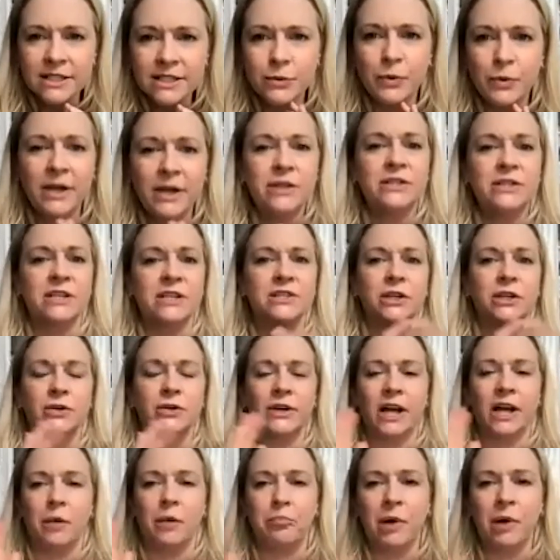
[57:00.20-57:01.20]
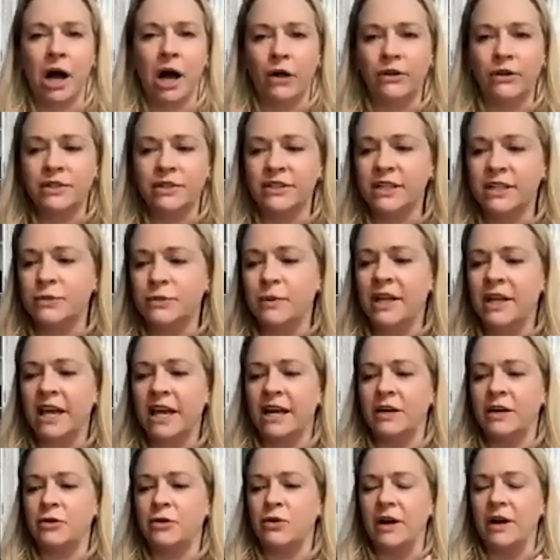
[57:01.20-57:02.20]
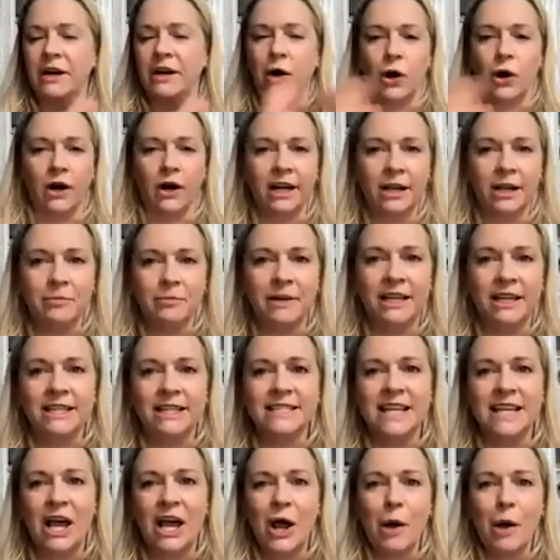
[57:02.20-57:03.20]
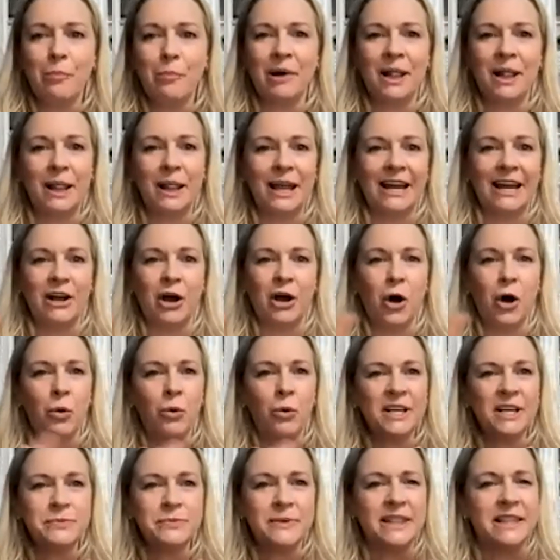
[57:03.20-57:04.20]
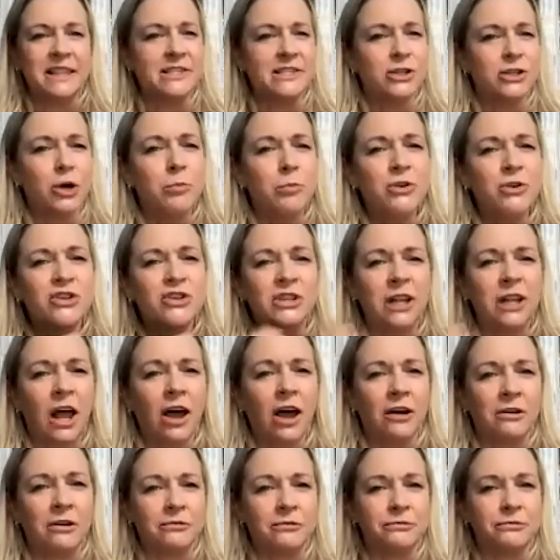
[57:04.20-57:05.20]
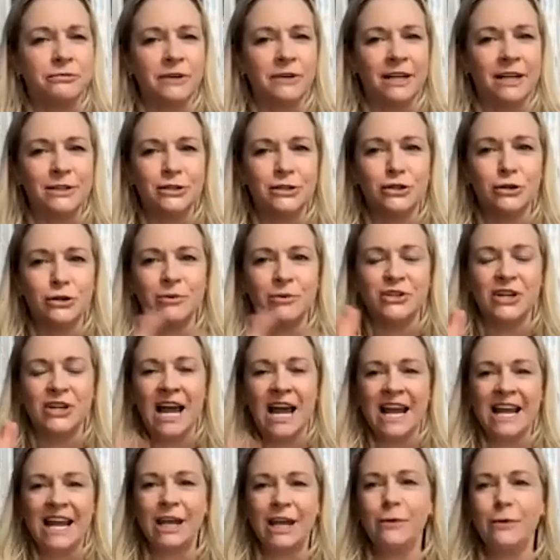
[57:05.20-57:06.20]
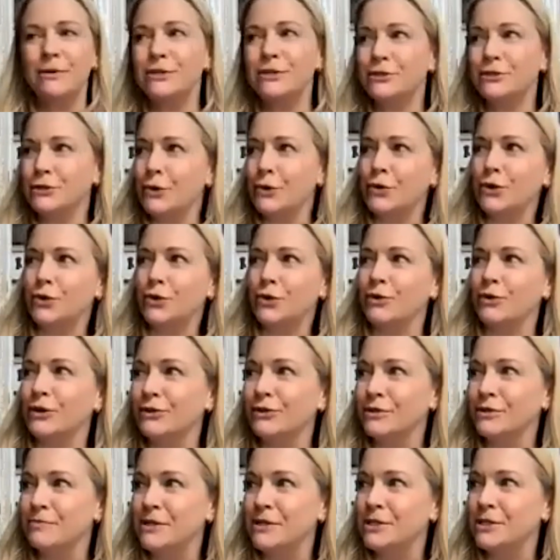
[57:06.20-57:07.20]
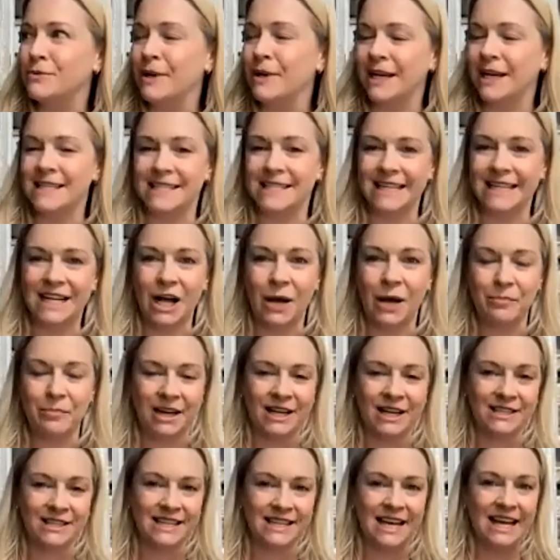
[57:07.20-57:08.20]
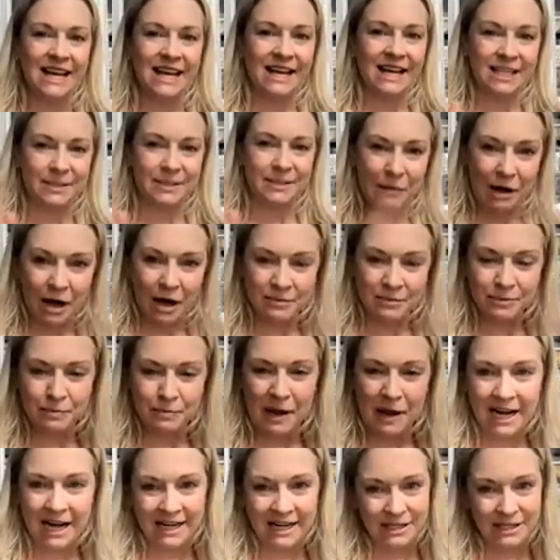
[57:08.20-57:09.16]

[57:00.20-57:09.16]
We disagree on politics. We get in great arguments, but like always with so much love and so much. He was so thrilled to be doing a sitcom because his mom is Patty